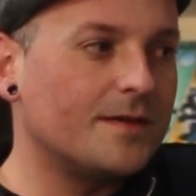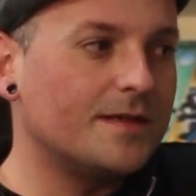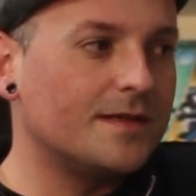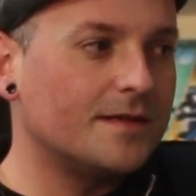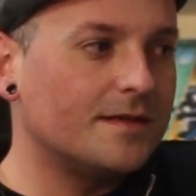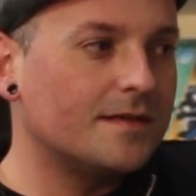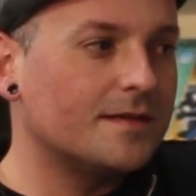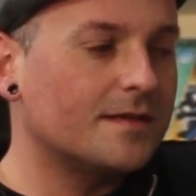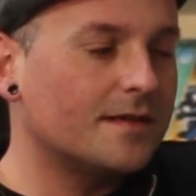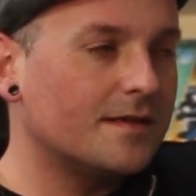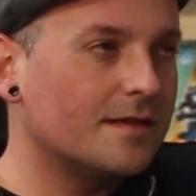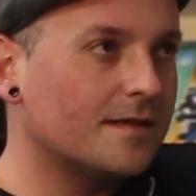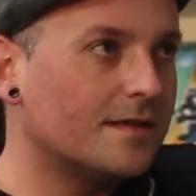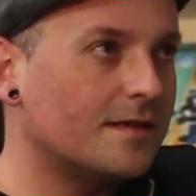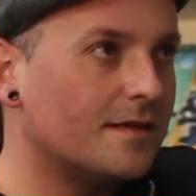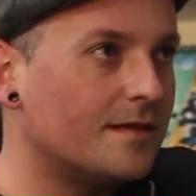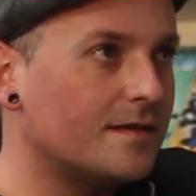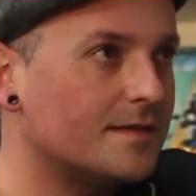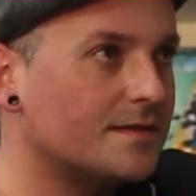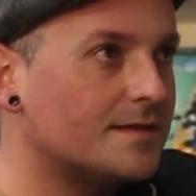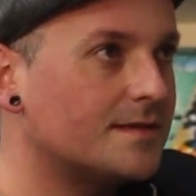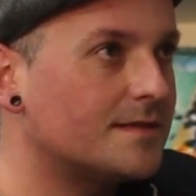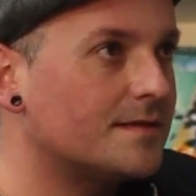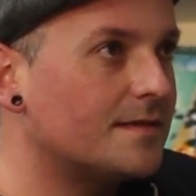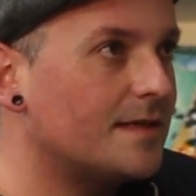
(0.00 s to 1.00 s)
It
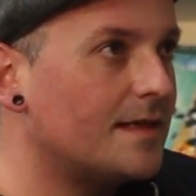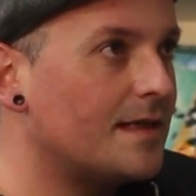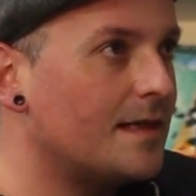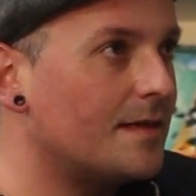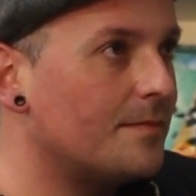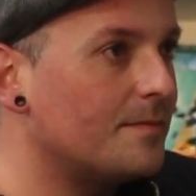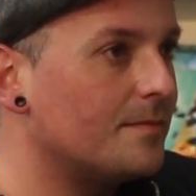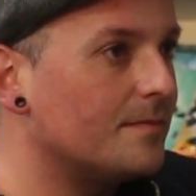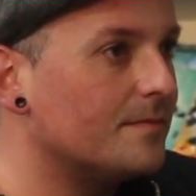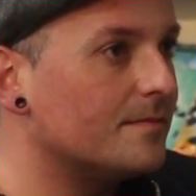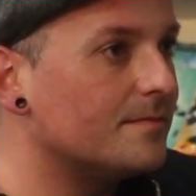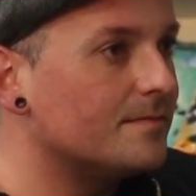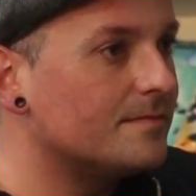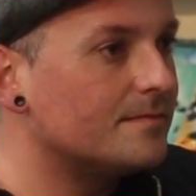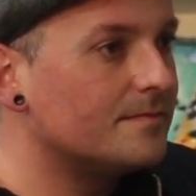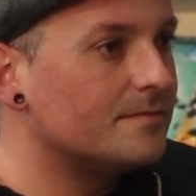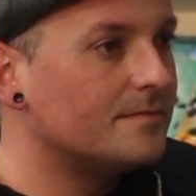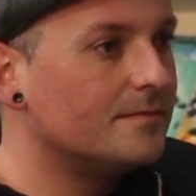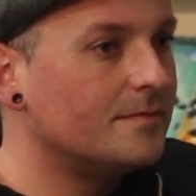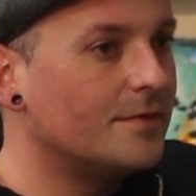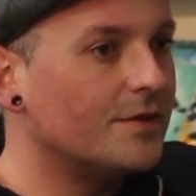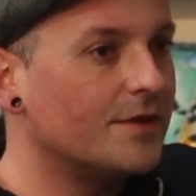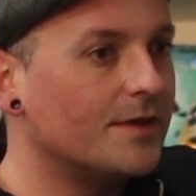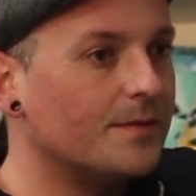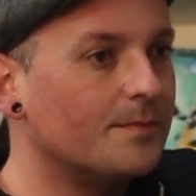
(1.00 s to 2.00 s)
costs
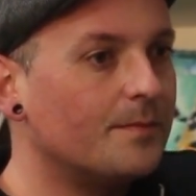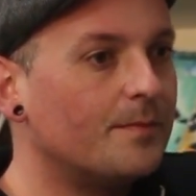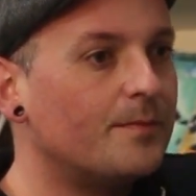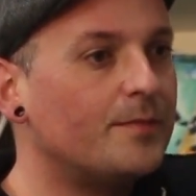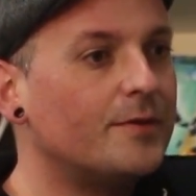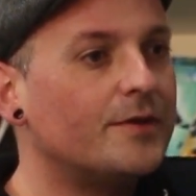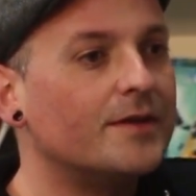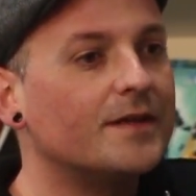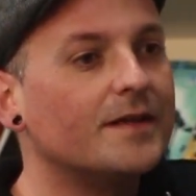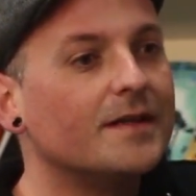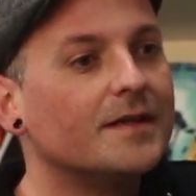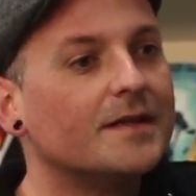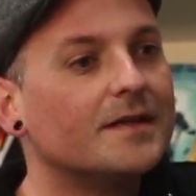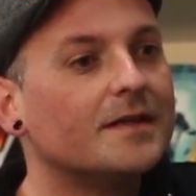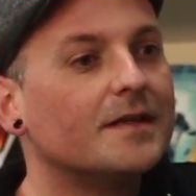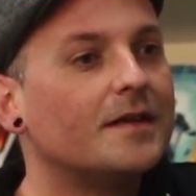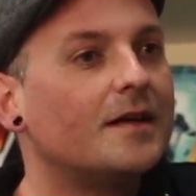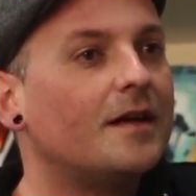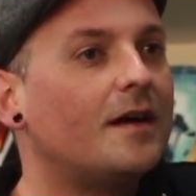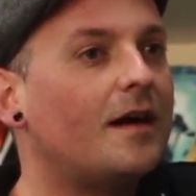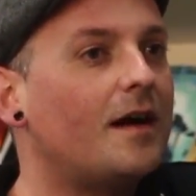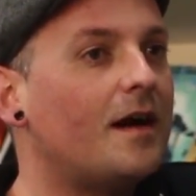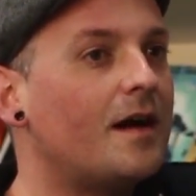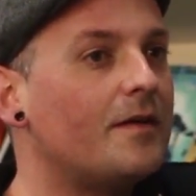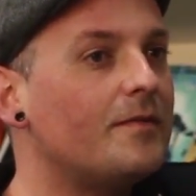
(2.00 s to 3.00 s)
money, but
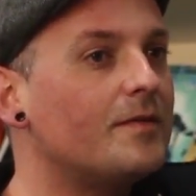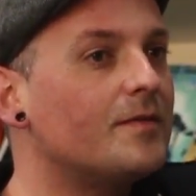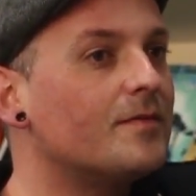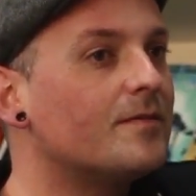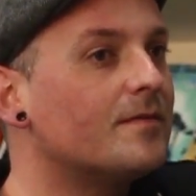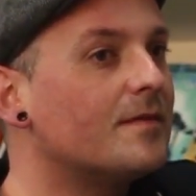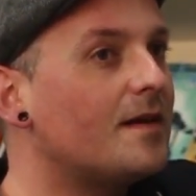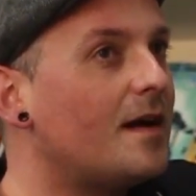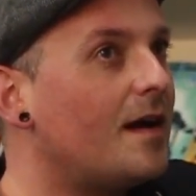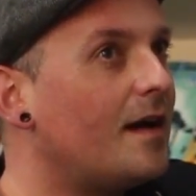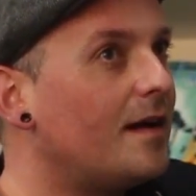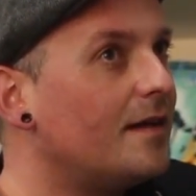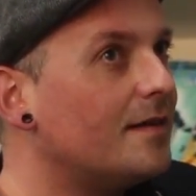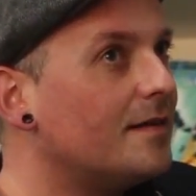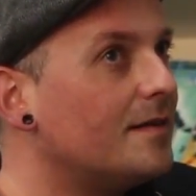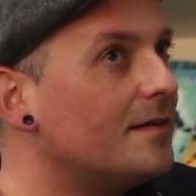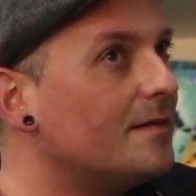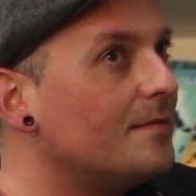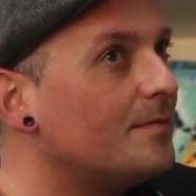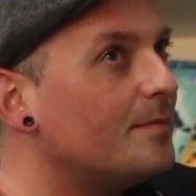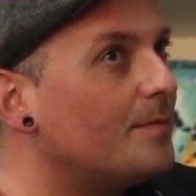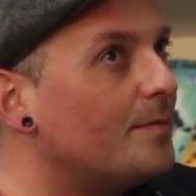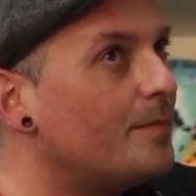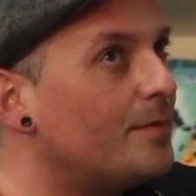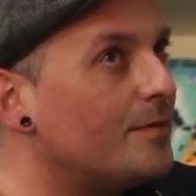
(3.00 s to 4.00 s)
I would rather
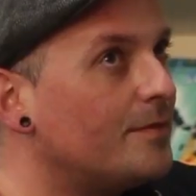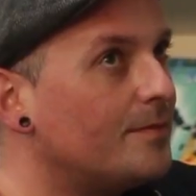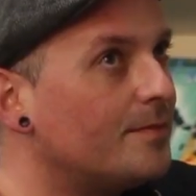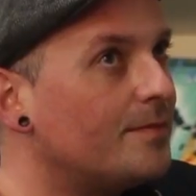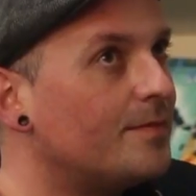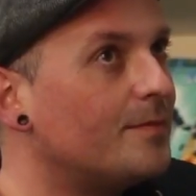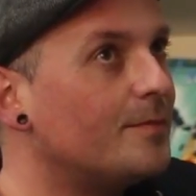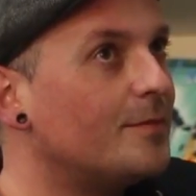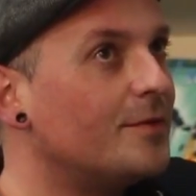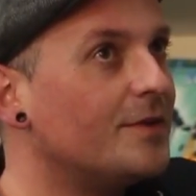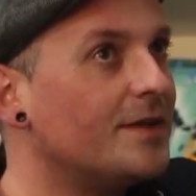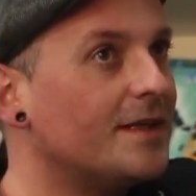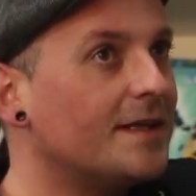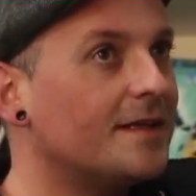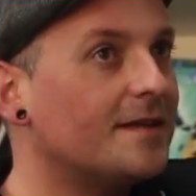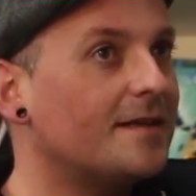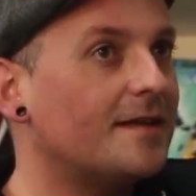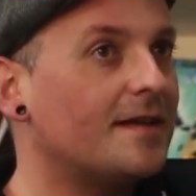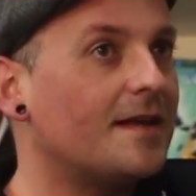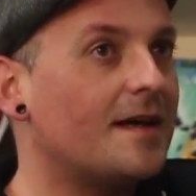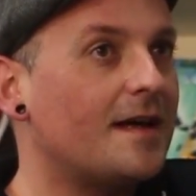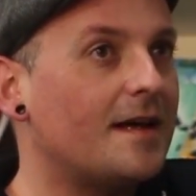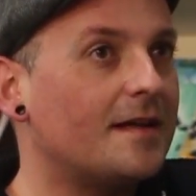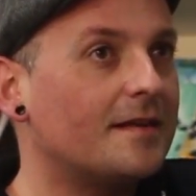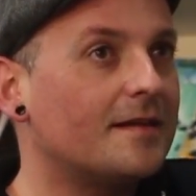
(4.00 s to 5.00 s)
pump money into
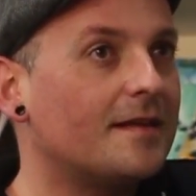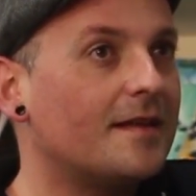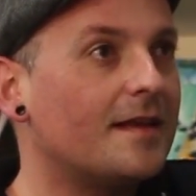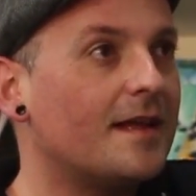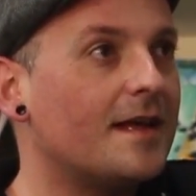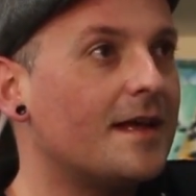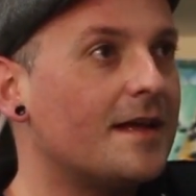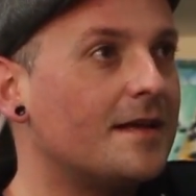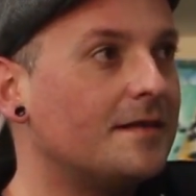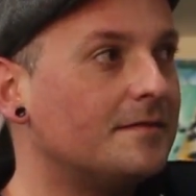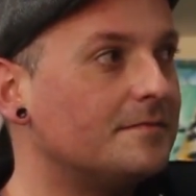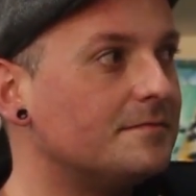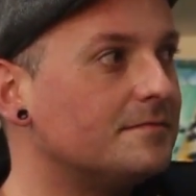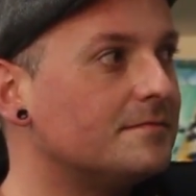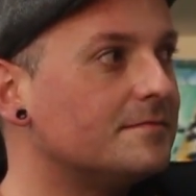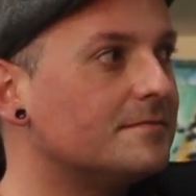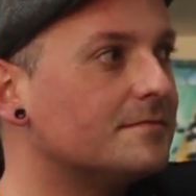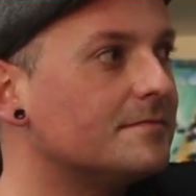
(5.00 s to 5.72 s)
that than